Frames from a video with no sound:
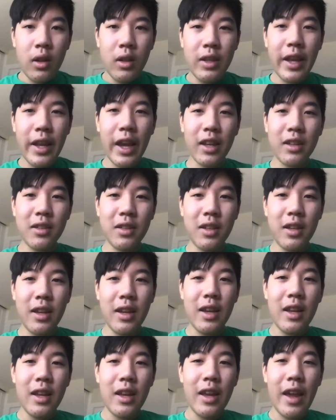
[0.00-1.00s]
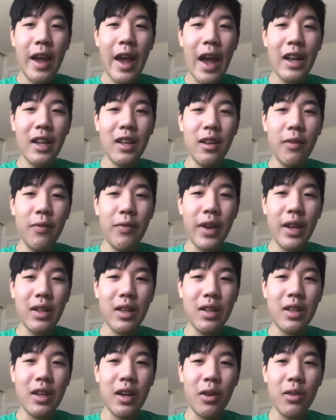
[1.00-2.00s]
Next, add an event to
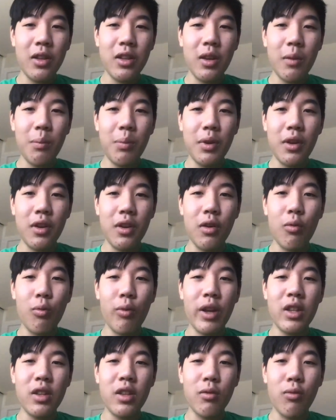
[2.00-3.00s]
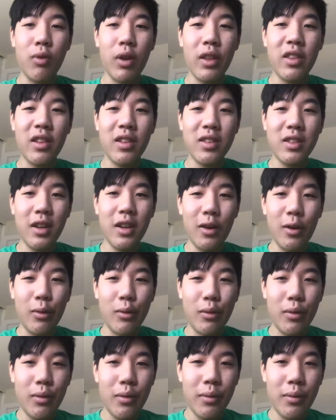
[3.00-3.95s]
tell the computer when to run this code.